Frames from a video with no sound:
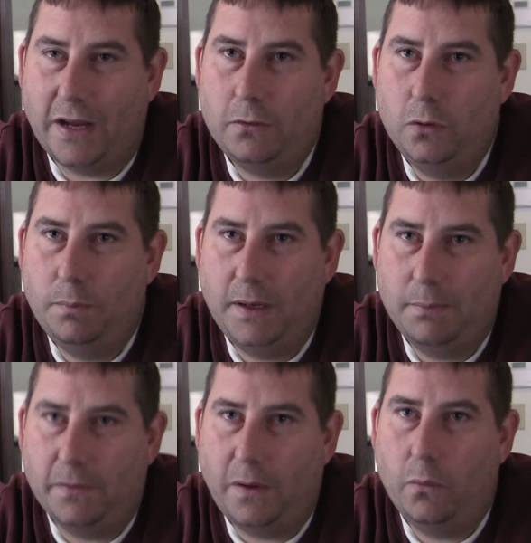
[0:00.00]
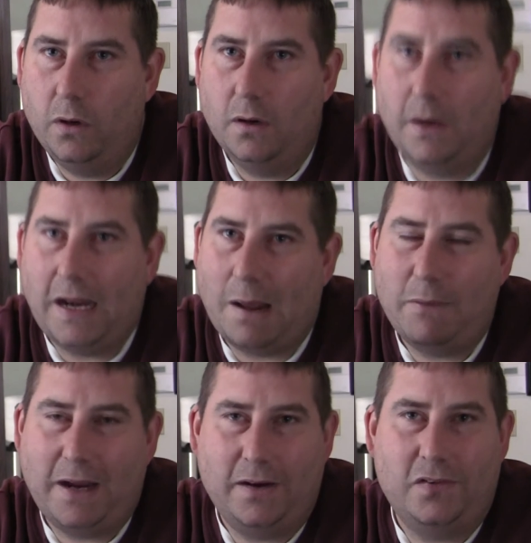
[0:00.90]
I knew people that were, and I'm
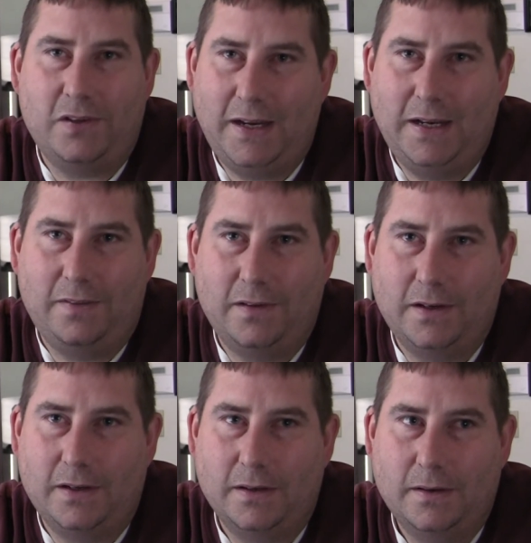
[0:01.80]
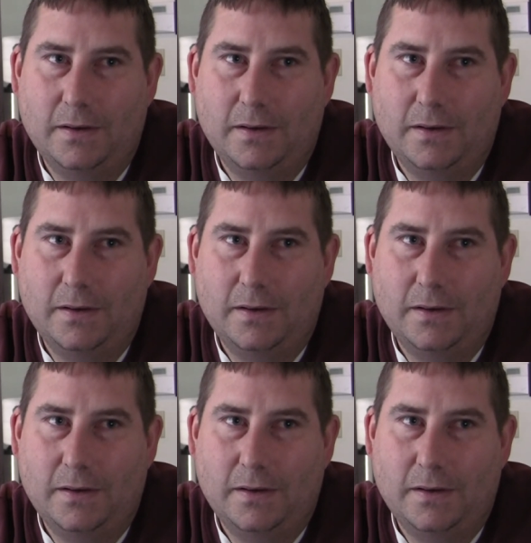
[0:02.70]
not going to say anything.